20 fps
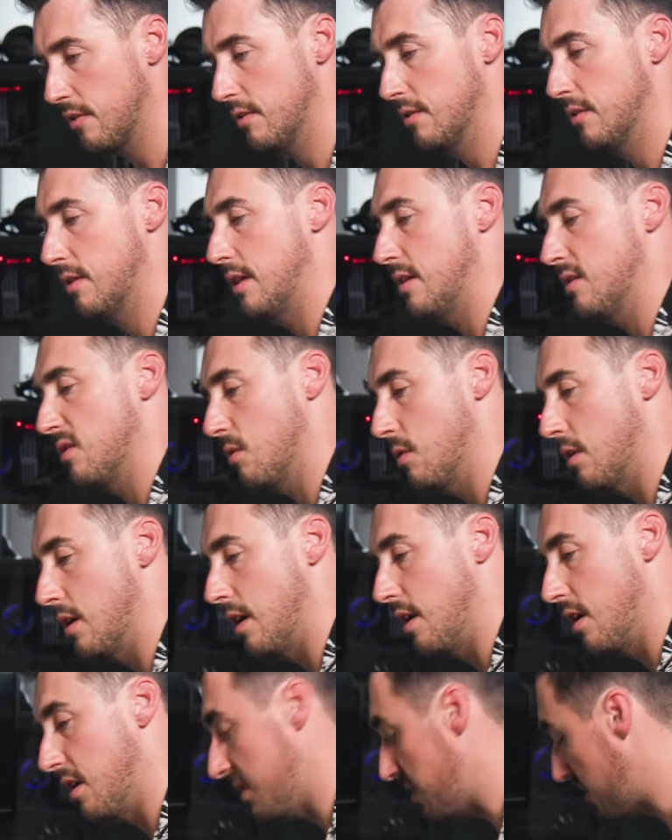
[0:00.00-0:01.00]
It's quite
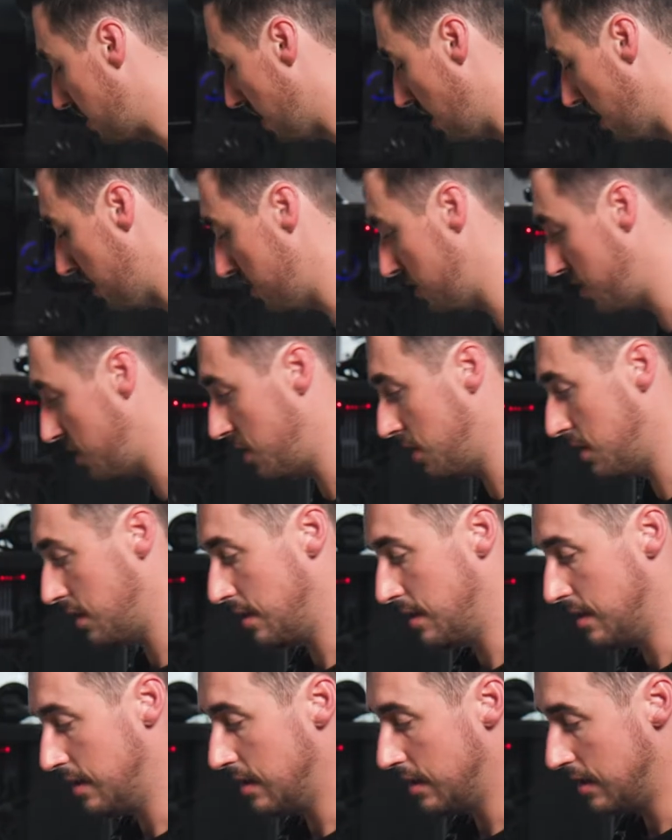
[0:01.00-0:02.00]
a nice touch.
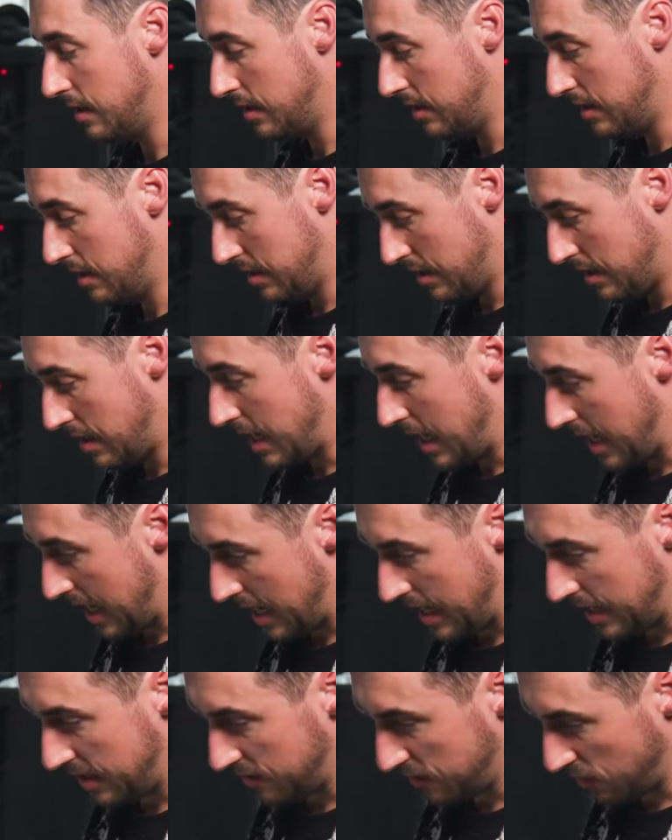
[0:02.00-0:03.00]

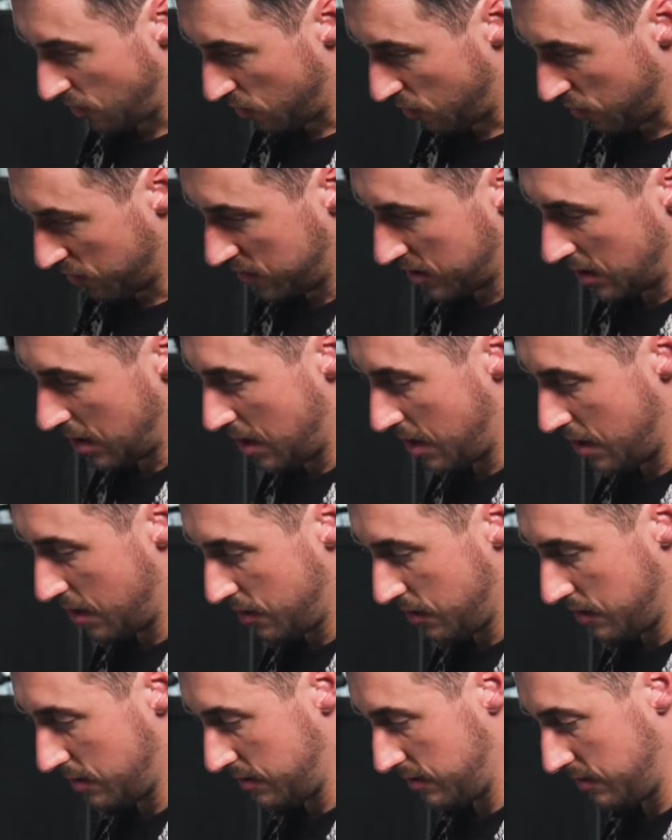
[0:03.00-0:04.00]
And
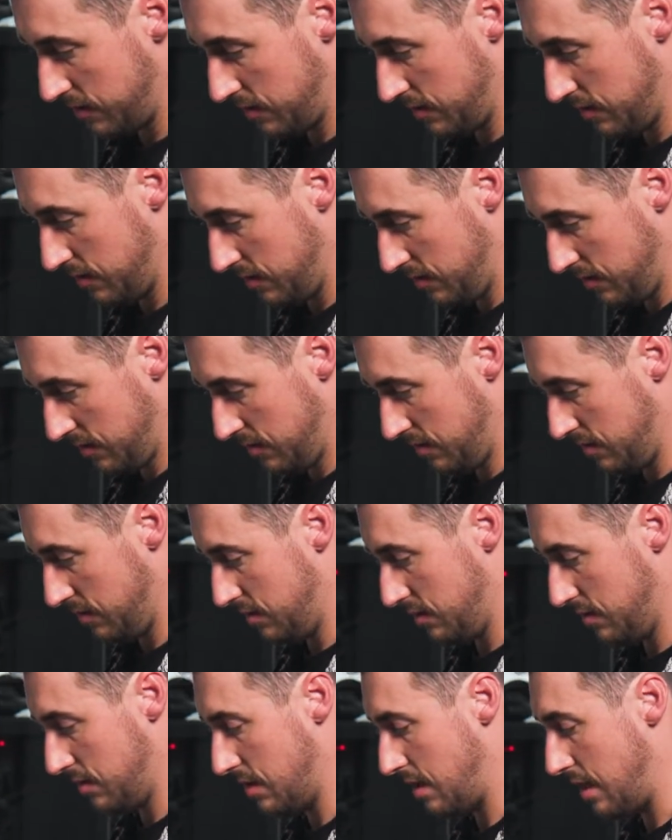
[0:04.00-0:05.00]
also
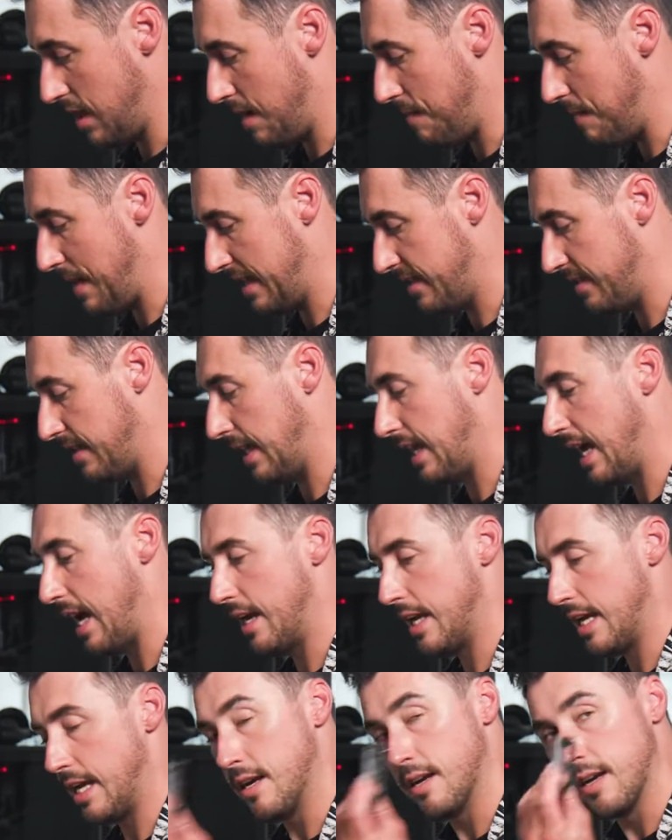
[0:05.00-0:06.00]
a master
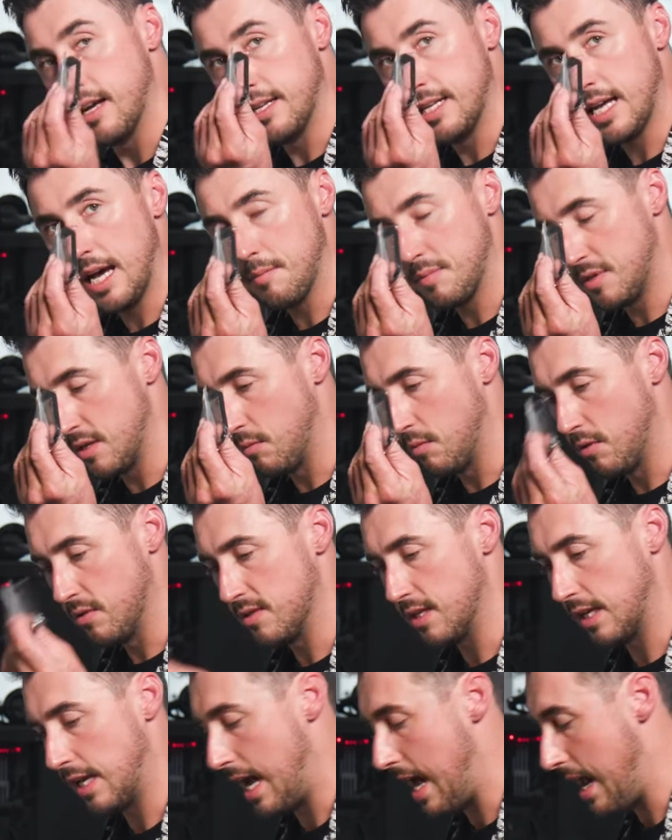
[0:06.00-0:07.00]
caddy adapter
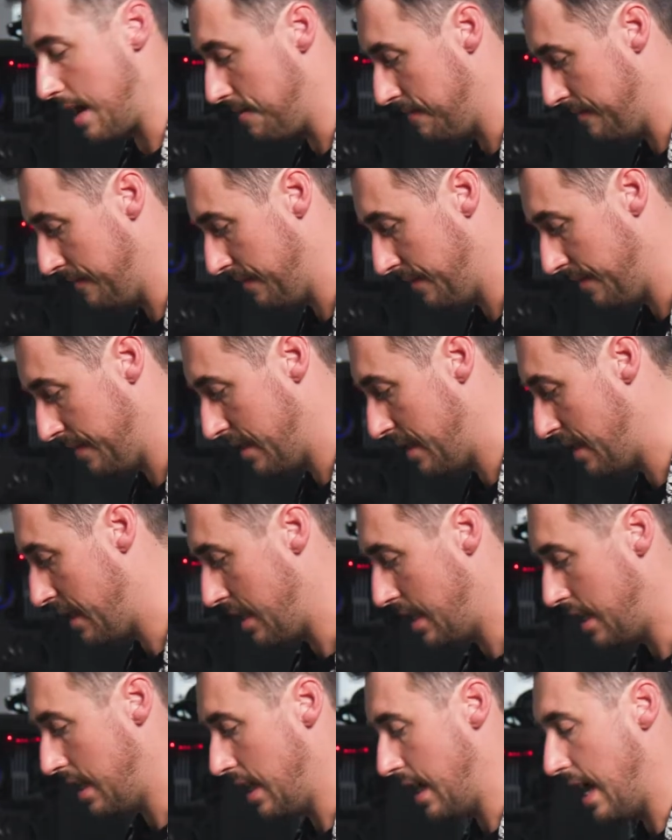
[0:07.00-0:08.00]
once again,
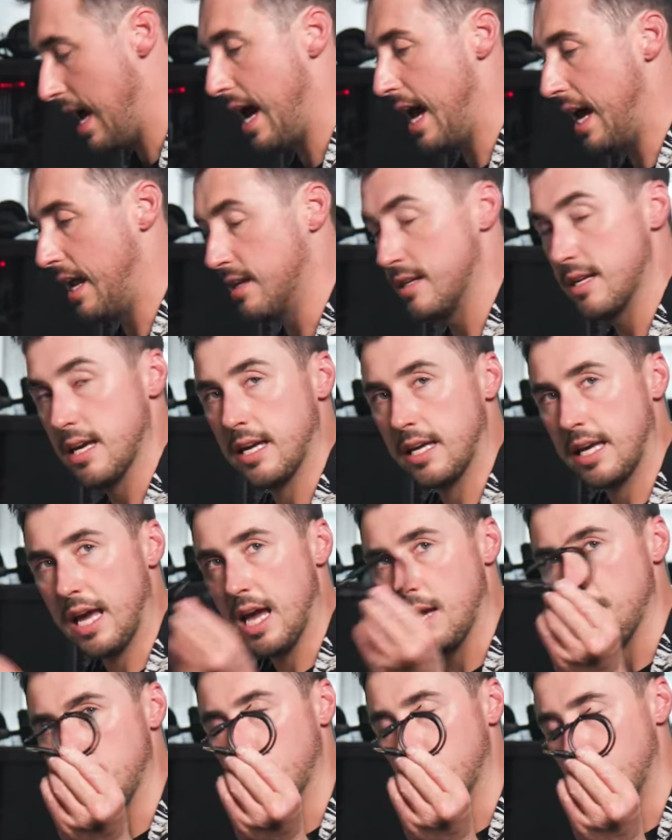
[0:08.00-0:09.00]
and a cable